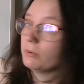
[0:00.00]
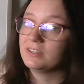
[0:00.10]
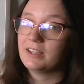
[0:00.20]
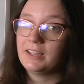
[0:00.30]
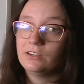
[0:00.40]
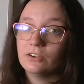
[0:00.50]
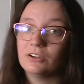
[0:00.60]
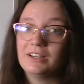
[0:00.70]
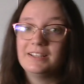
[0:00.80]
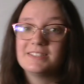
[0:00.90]
your retained
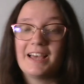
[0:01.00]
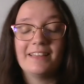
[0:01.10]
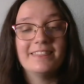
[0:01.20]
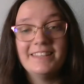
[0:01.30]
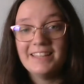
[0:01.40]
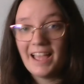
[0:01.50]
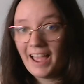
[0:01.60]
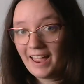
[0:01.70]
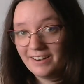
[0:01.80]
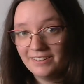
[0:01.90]
earnings at the
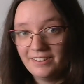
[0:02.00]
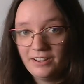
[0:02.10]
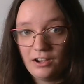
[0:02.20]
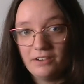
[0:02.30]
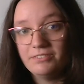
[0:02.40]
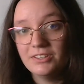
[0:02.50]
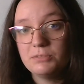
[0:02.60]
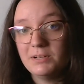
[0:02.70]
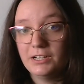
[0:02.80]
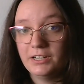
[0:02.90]
end of this
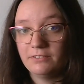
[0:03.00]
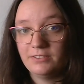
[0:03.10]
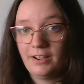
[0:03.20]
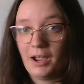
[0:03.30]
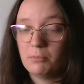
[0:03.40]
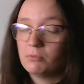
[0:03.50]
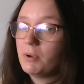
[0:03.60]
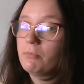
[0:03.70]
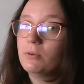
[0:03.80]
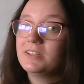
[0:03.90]
period of time.
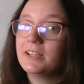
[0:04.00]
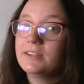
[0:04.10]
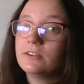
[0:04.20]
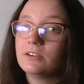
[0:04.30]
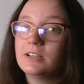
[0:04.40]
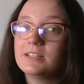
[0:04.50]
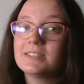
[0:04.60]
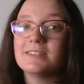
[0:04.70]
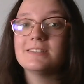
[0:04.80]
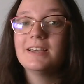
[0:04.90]
Remember, retained
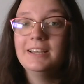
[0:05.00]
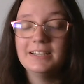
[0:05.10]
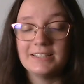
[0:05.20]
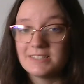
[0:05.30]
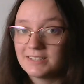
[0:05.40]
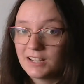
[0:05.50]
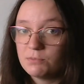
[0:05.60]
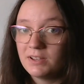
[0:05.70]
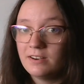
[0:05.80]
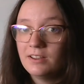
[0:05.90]
earnings is a
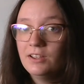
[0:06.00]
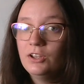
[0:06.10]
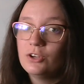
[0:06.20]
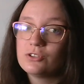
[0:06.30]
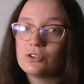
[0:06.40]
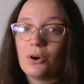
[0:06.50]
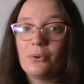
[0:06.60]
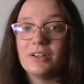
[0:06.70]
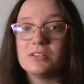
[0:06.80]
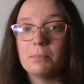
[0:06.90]
statement,
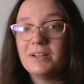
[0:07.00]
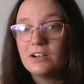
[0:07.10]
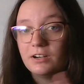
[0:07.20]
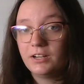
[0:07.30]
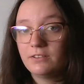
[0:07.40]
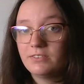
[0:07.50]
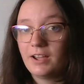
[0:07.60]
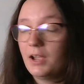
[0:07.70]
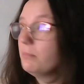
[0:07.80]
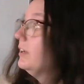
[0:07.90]
so it's a period of
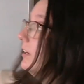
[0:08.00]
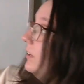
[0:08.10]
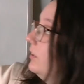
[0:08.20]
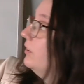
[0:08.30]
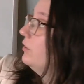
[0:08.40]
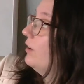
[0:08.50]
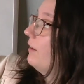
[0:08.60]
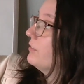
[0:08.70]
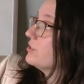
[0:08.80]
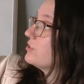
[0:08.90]
time. You
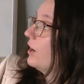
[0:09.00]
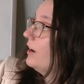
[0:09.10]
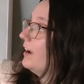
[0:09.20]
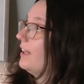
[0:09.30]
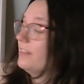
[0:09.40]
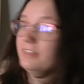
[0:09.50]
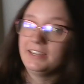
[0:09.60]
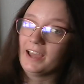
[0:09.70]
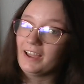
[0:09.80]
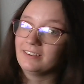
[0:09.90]
have the start and
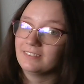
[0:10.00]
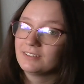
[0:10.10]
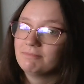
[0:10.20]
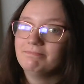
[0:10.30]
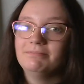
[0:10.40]
the end.